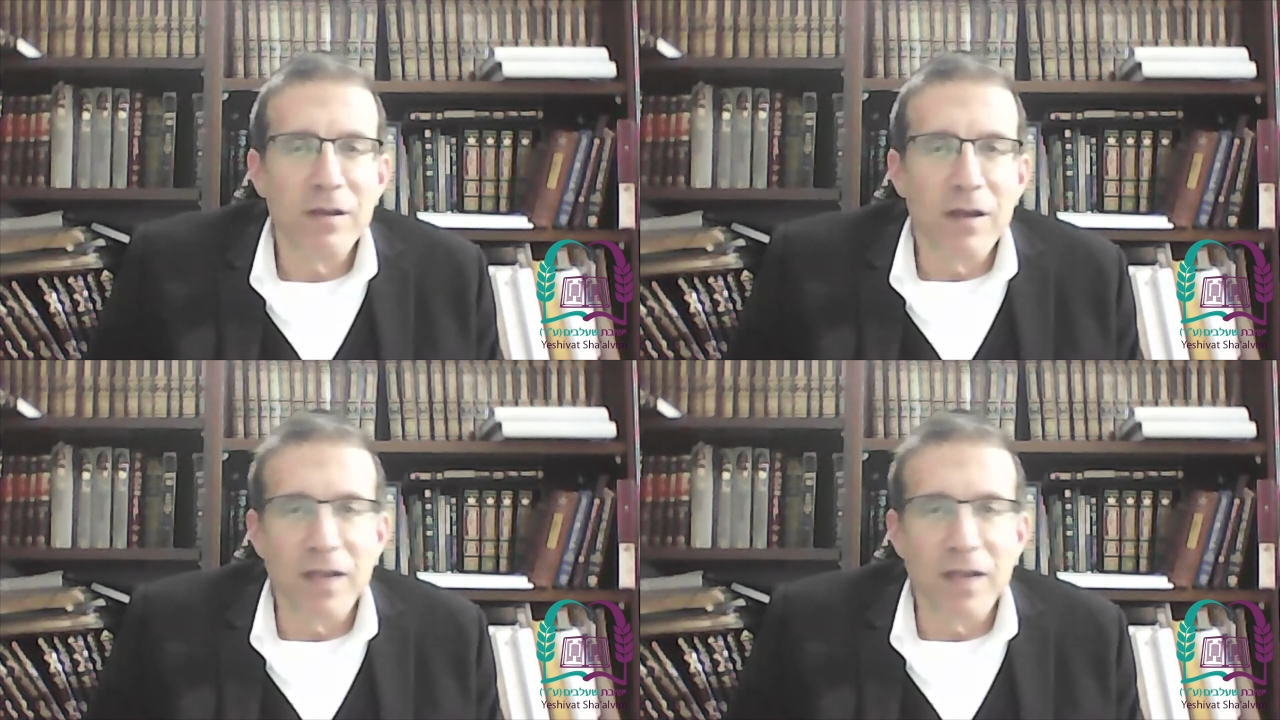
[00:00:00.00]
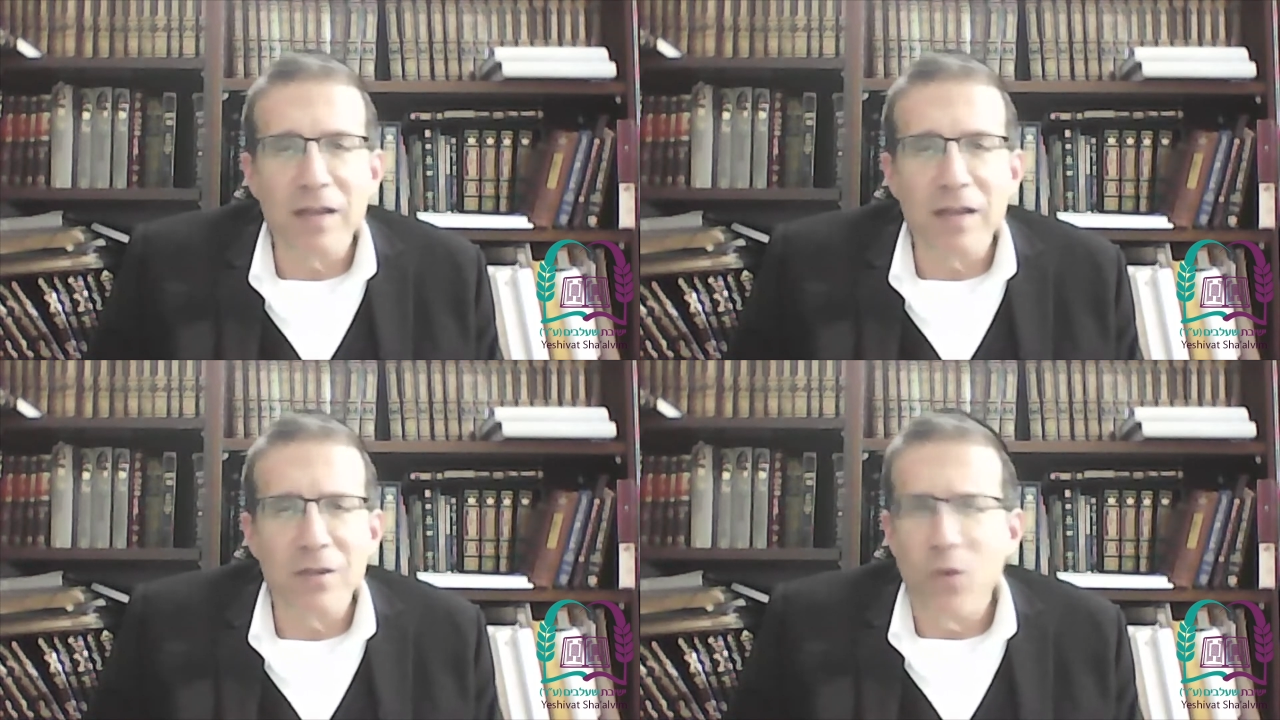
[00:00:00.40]
a
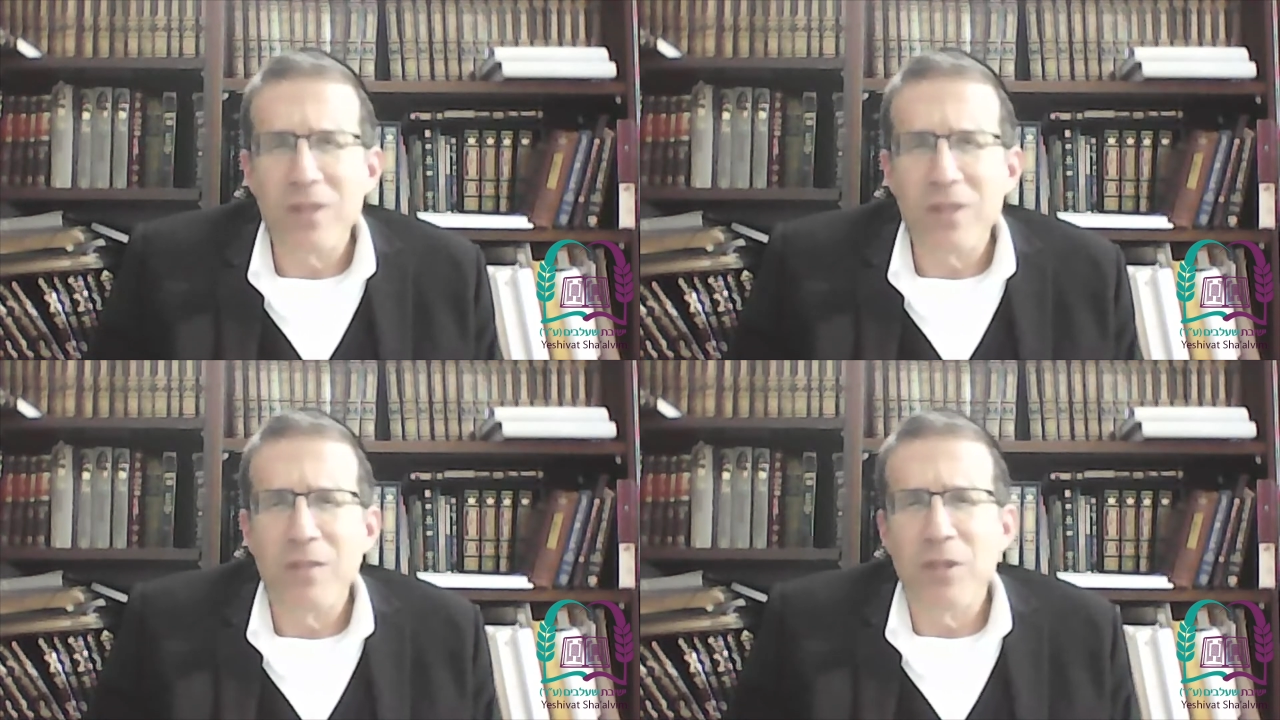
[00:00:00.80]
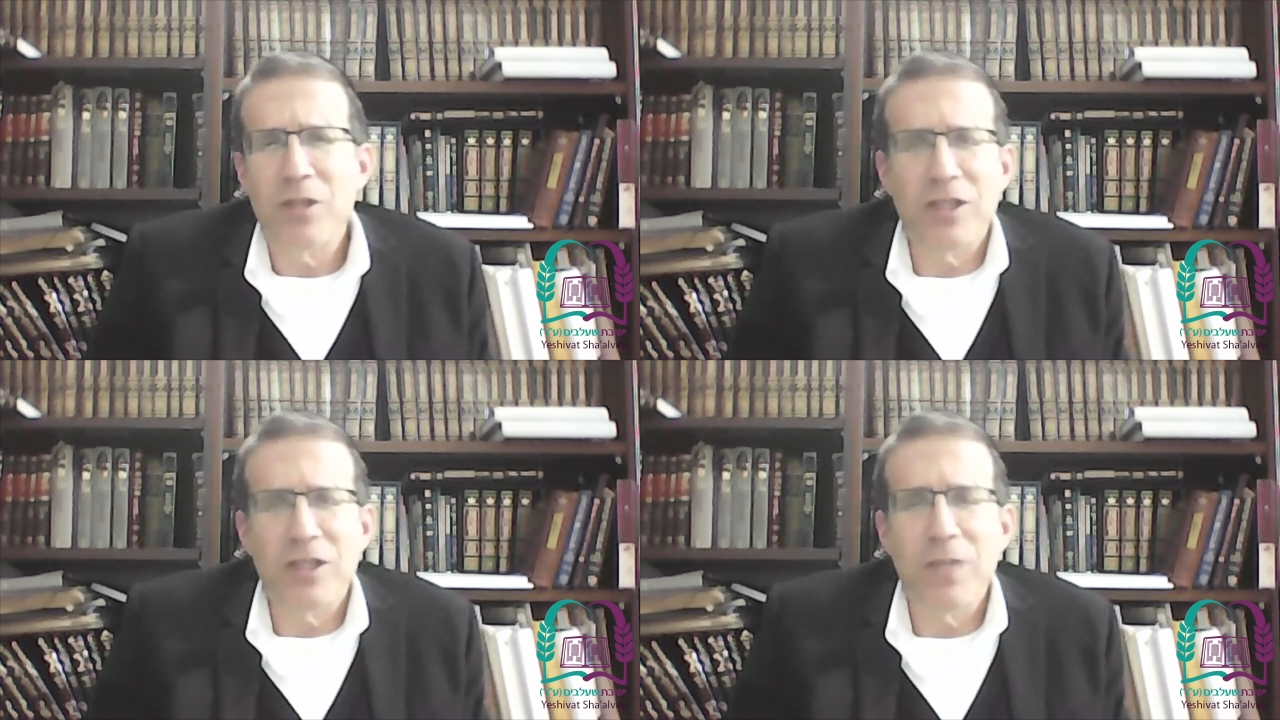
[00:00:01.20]
doctor. What's the mashal?
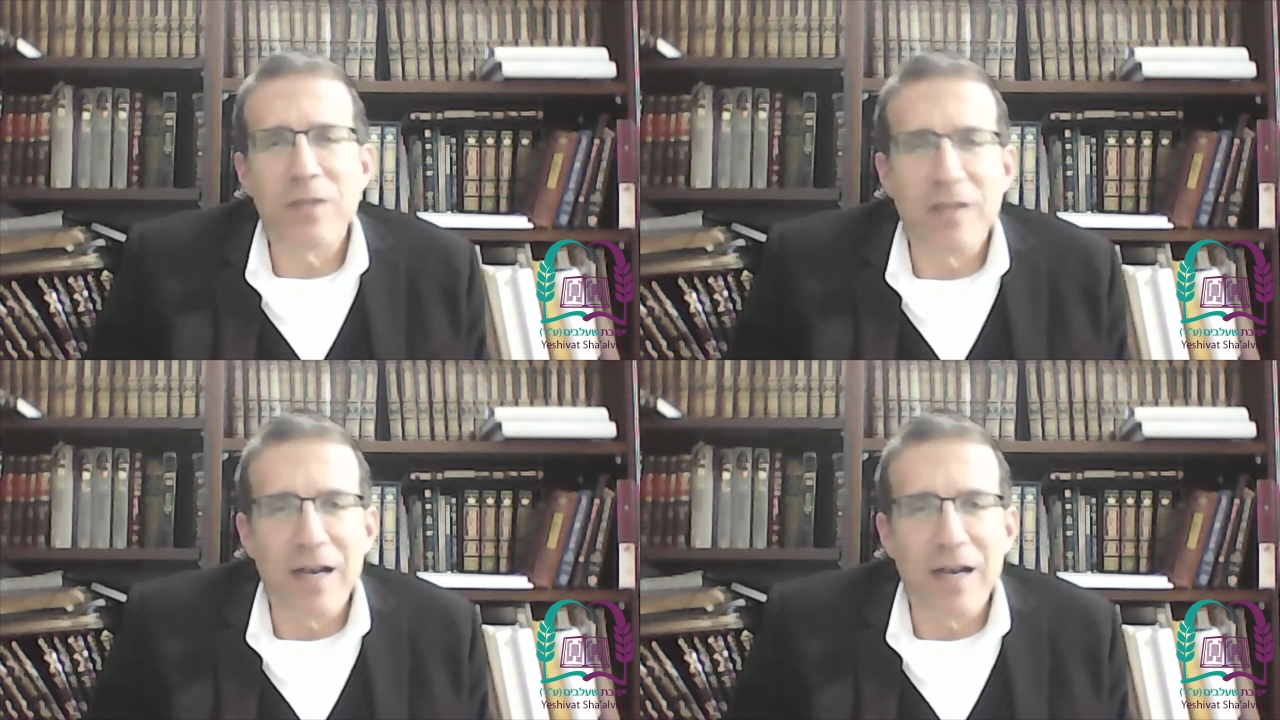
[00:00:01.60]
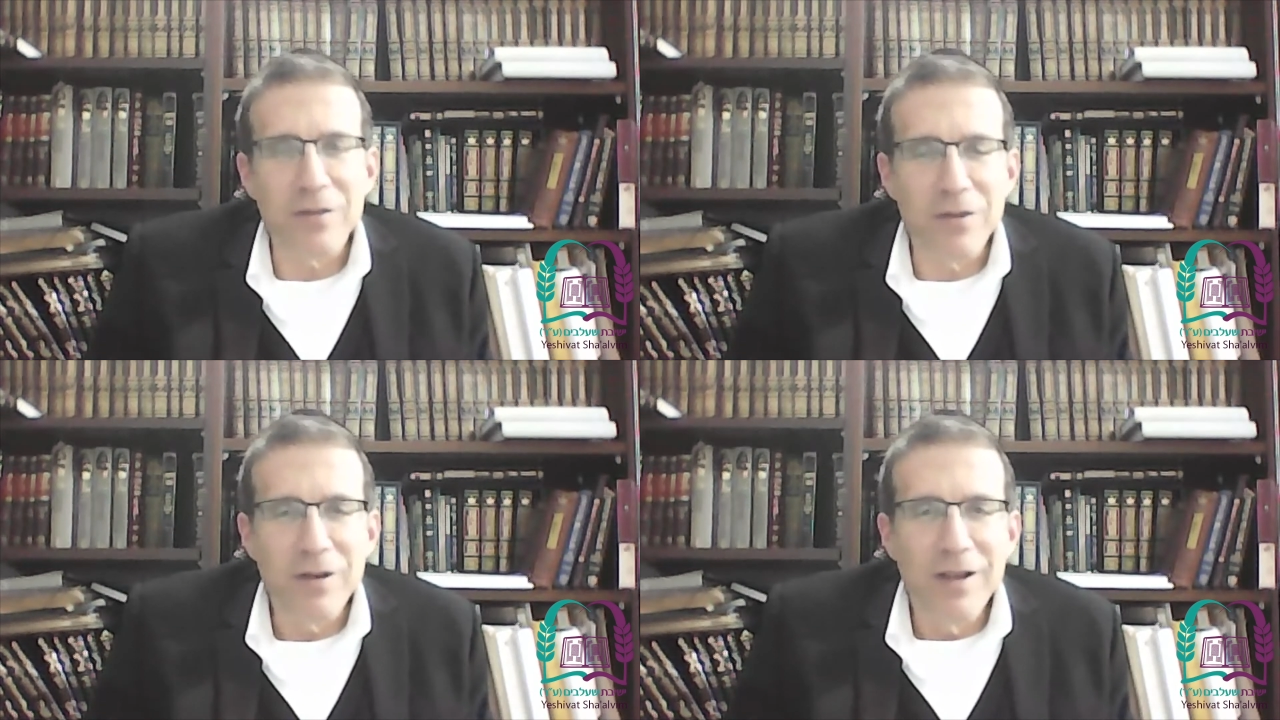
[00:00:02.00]
Hashem is a doctor.